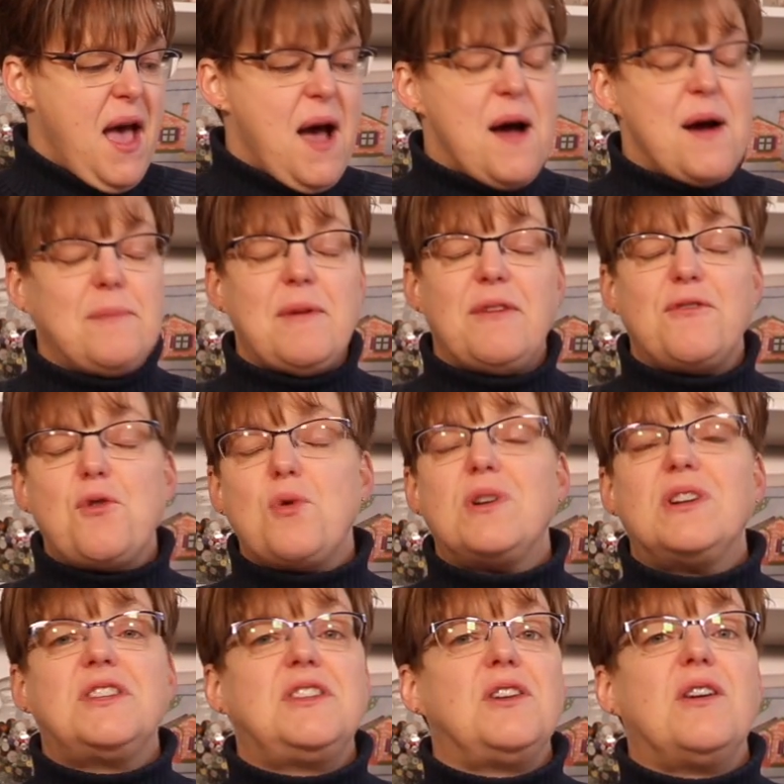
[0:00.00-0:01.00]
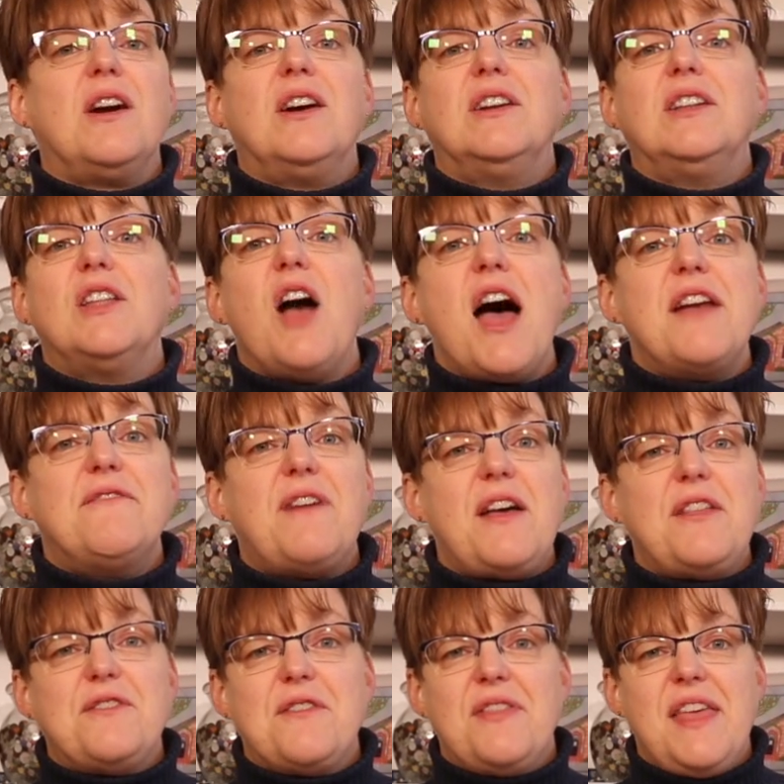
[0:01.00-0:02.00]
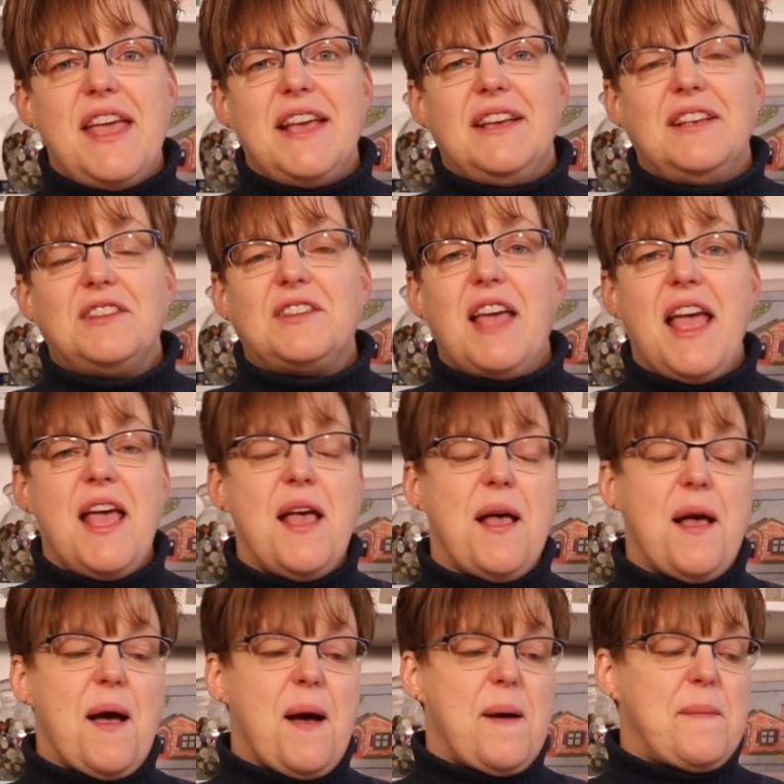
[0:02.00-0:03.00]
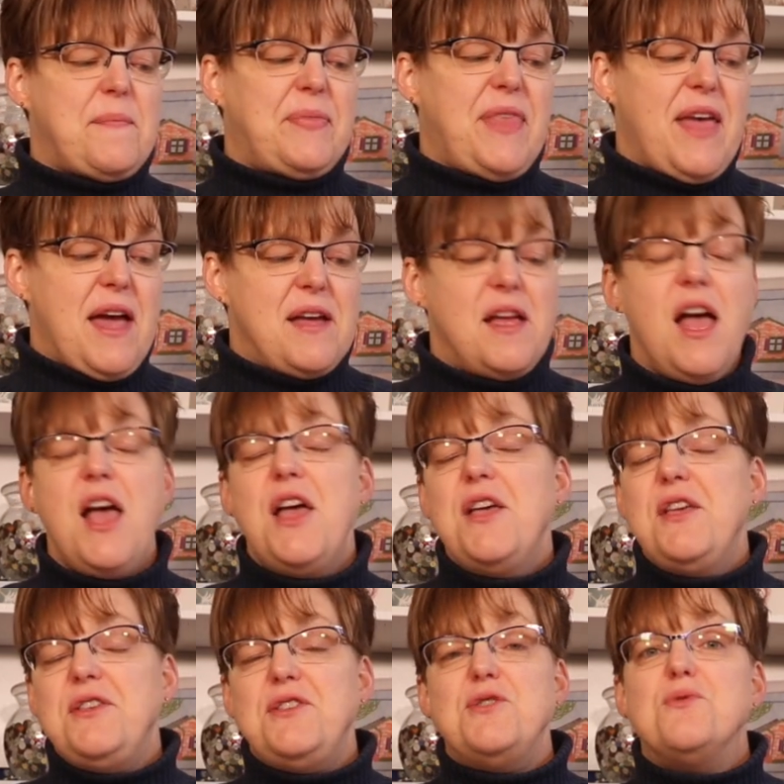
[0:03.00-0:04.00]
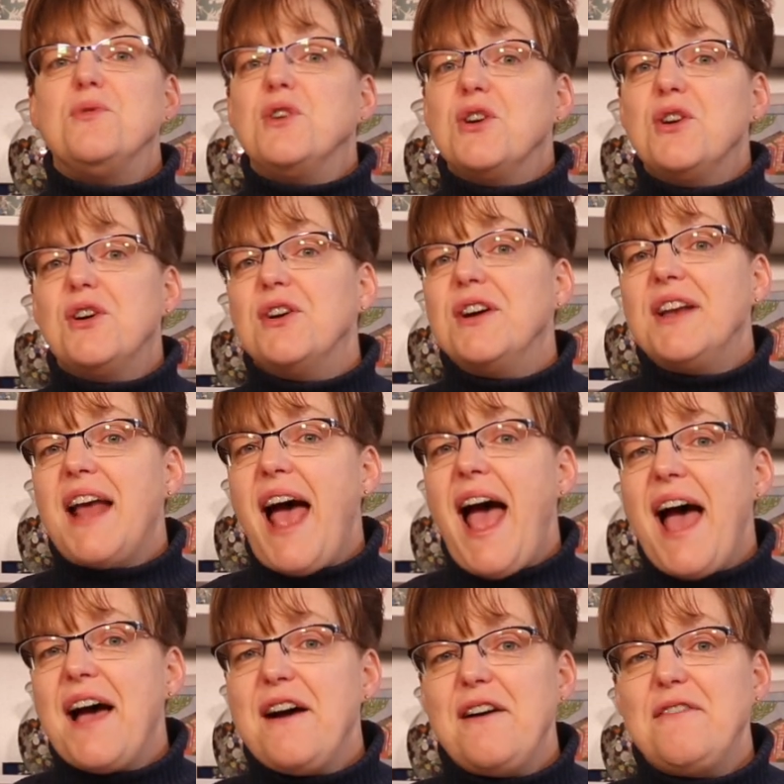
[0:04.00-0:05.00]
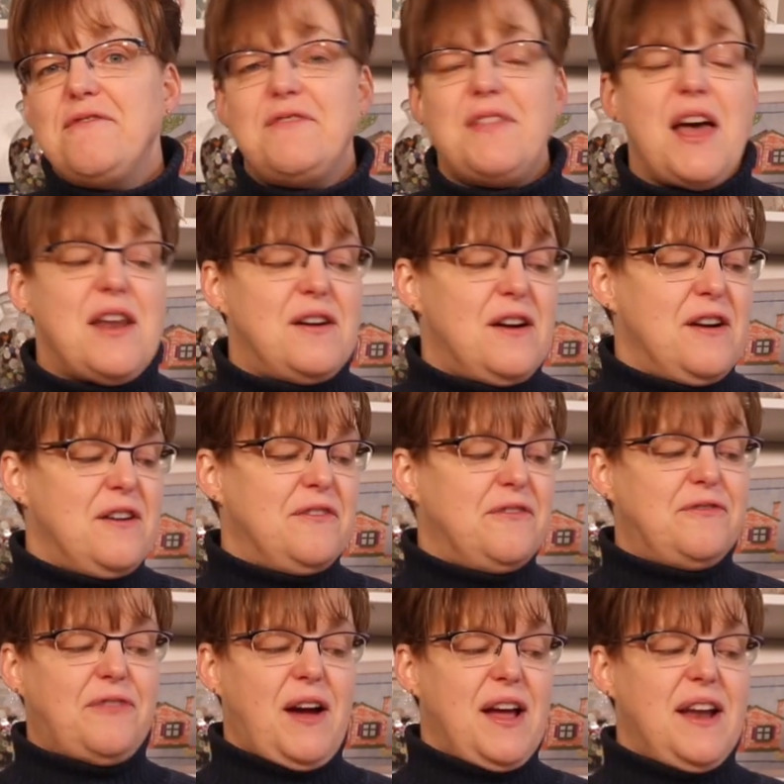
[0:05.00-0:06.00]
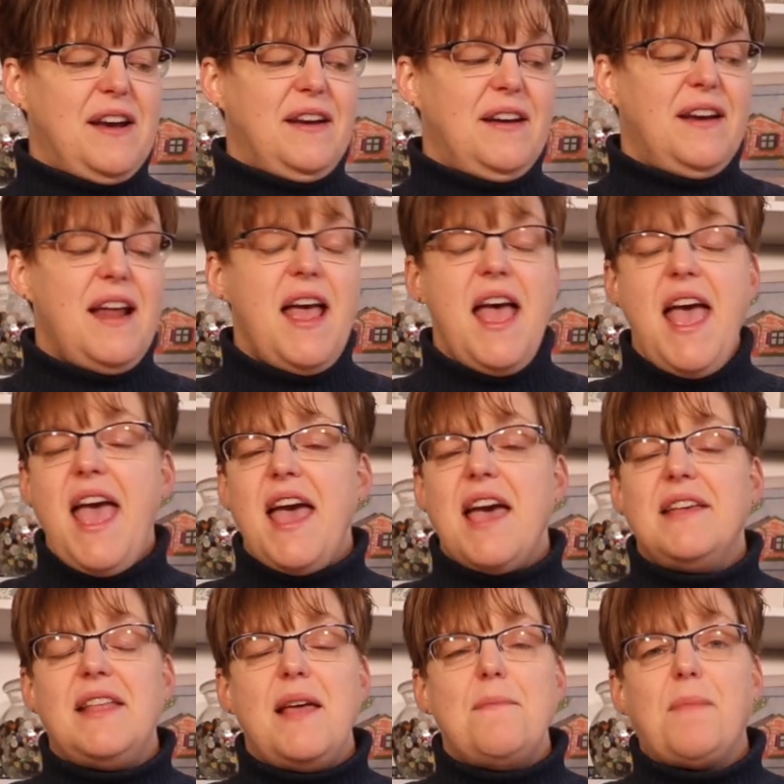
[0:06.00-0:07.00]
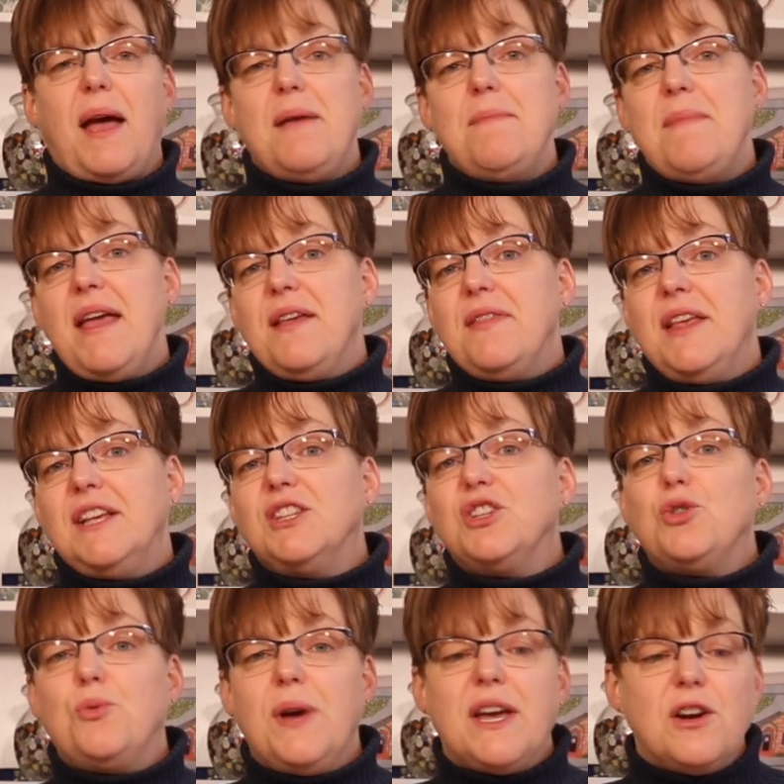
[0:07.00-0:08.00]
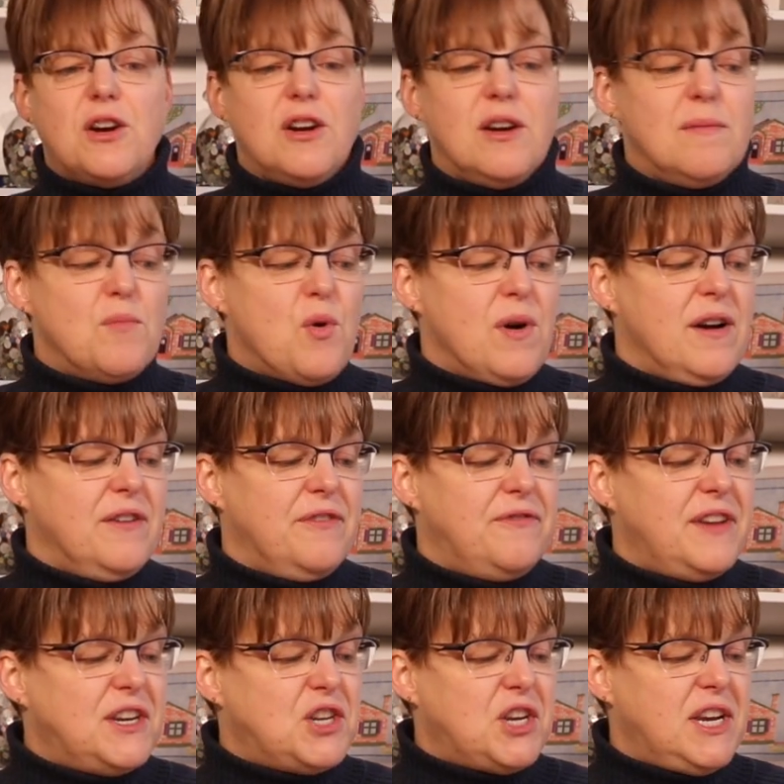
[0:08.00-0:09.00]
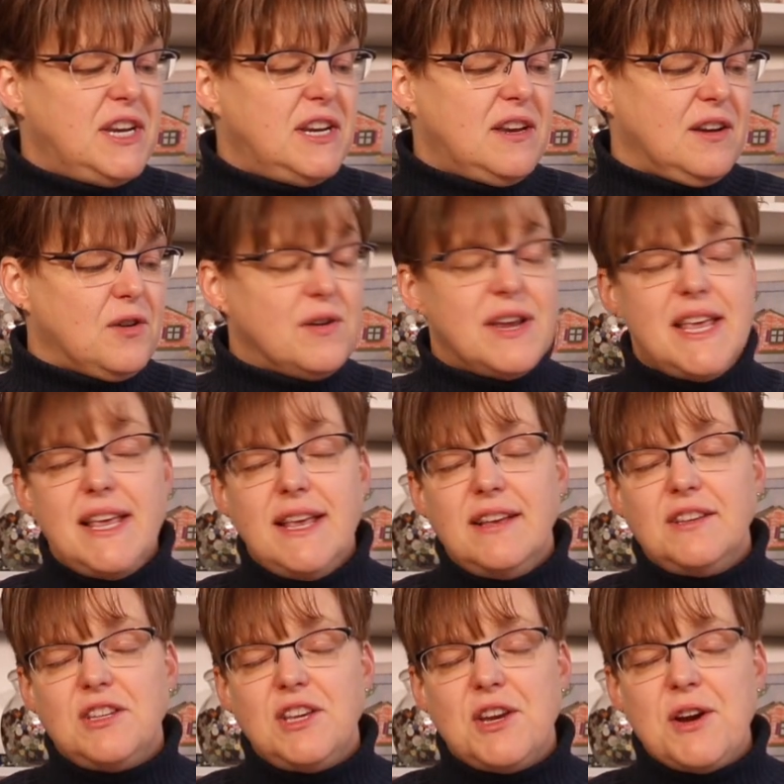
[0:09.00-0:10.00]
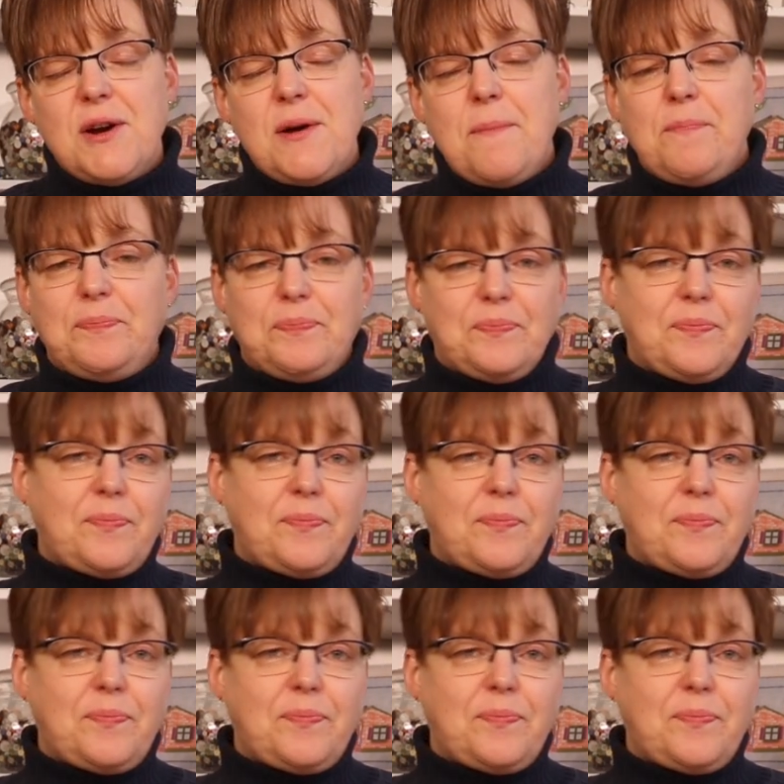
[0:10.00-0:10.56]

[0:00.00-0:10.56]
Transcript: Um, of course, there are a lot of other things um, that you could have that are fun and they might make things quicker, more efficient, or easier.